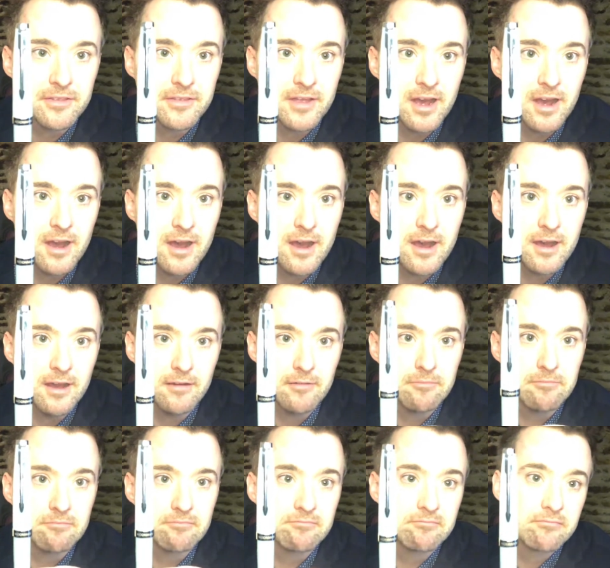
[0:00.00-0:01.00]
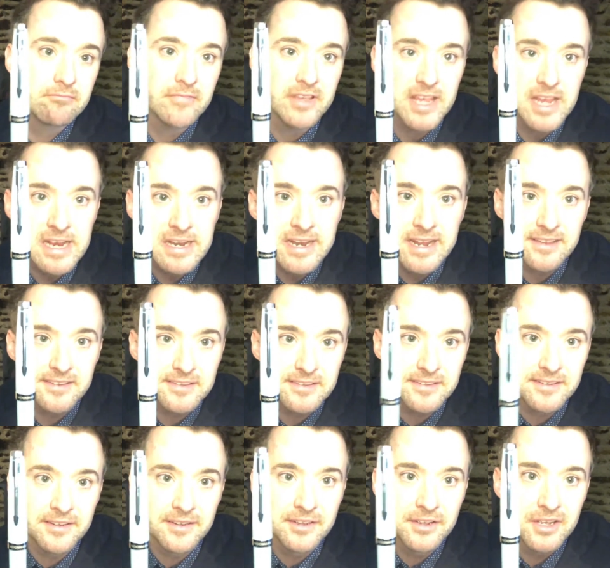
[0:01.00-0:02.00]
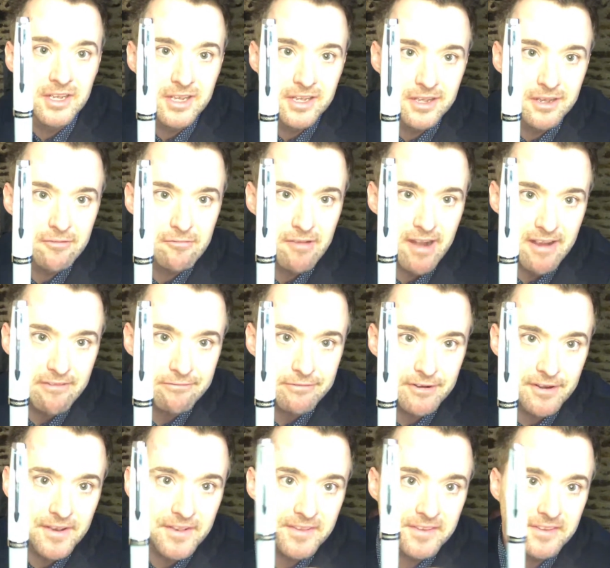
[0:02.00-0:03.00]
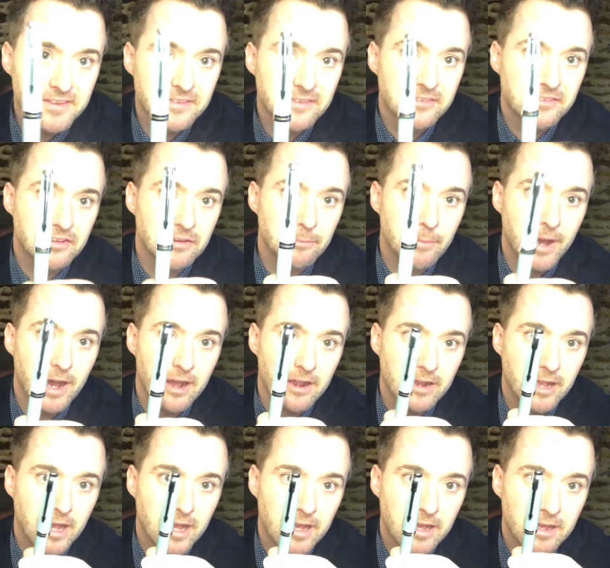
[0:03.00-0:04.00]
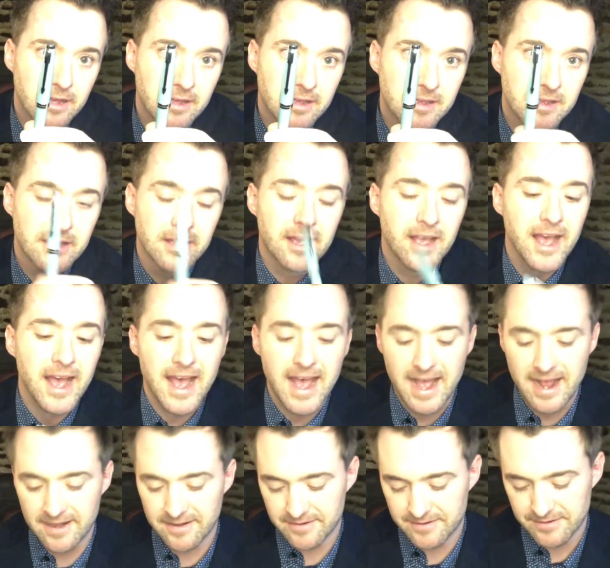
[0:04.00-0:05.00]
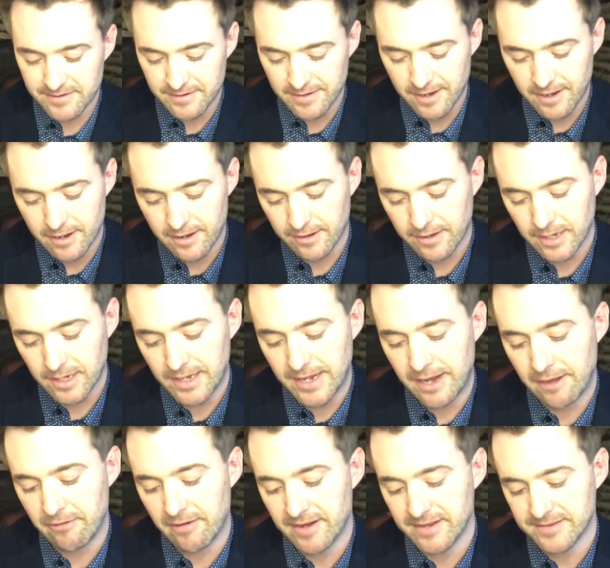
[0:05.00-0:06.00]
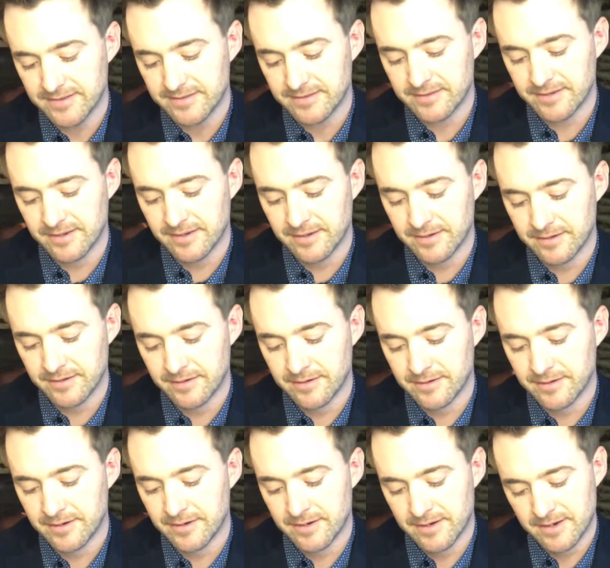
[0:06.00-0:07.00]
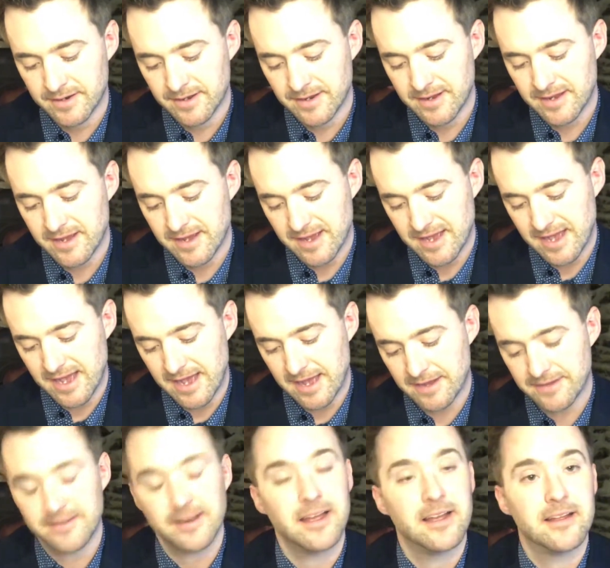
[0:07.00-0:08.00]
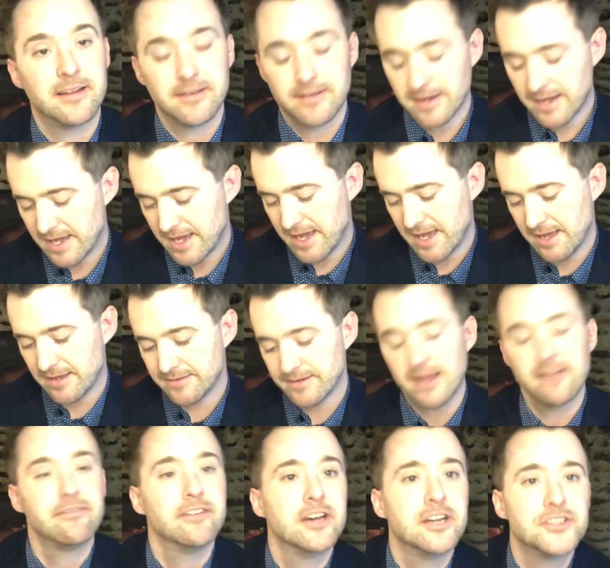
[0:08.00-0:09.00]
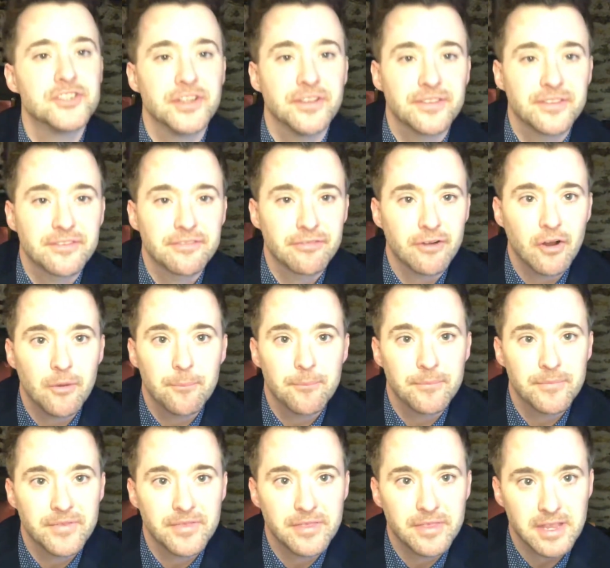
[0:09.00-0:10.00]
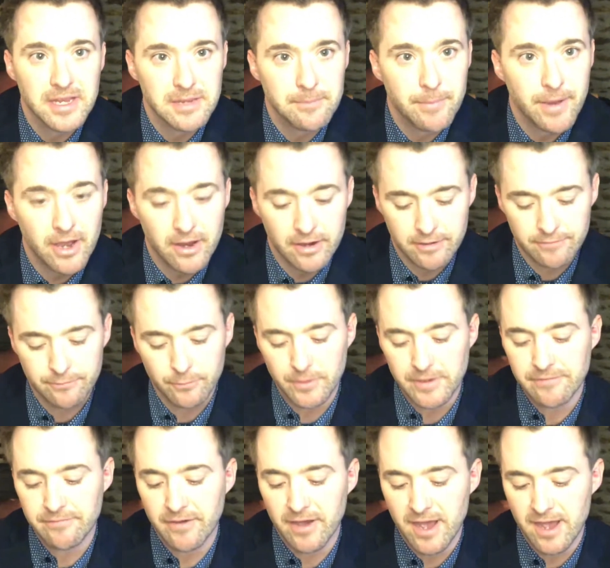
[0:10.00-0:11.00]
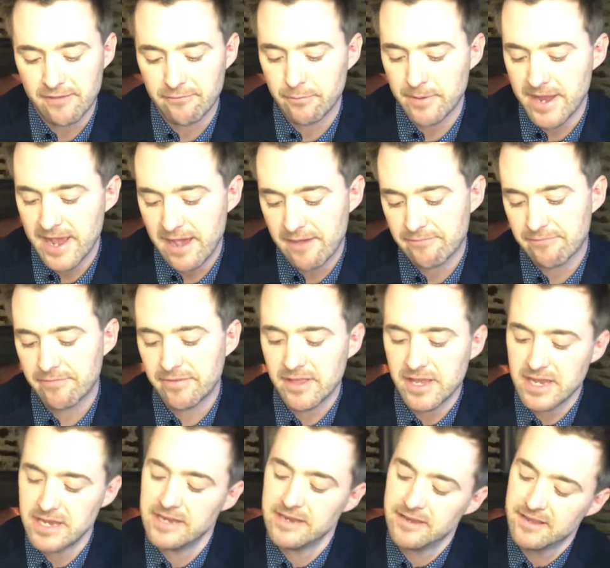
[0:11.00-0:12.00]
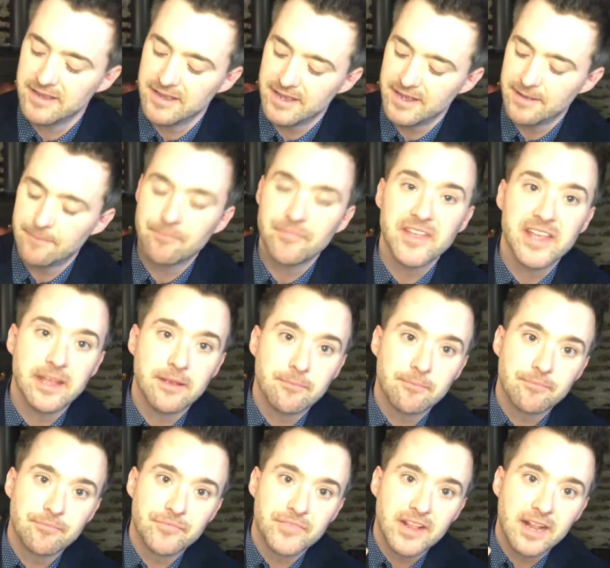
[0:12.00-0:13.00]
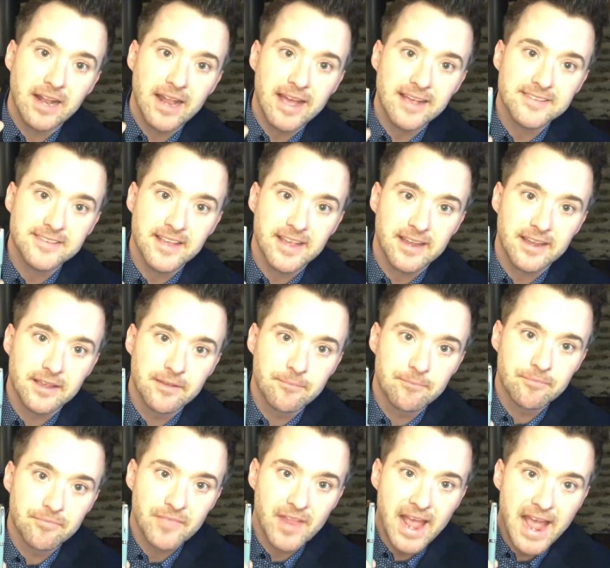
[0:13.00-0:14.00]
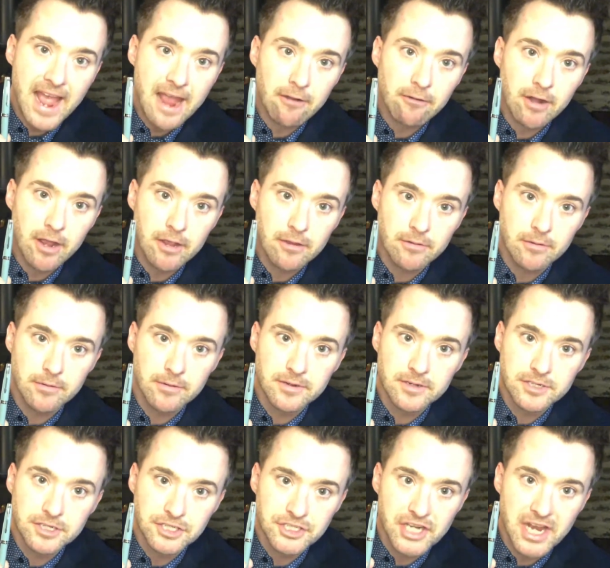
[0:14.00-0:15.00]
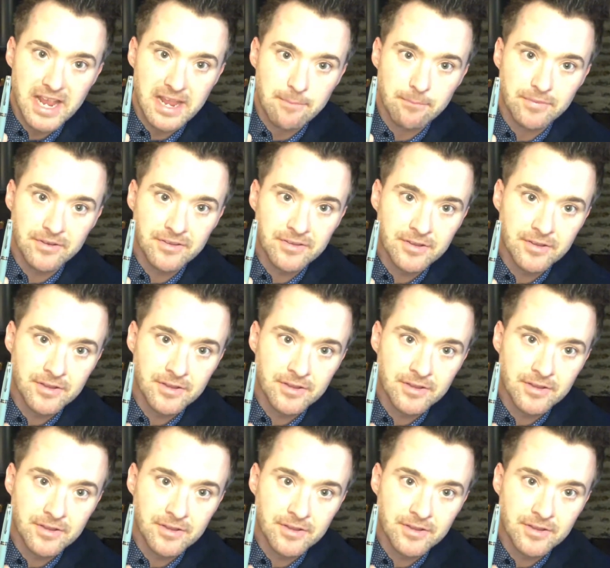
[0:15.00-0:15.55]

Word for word: our keenest reference to Parker and our clearest uh, di uh, divergence from the Parker 45. We have the, the classic arrow-shaped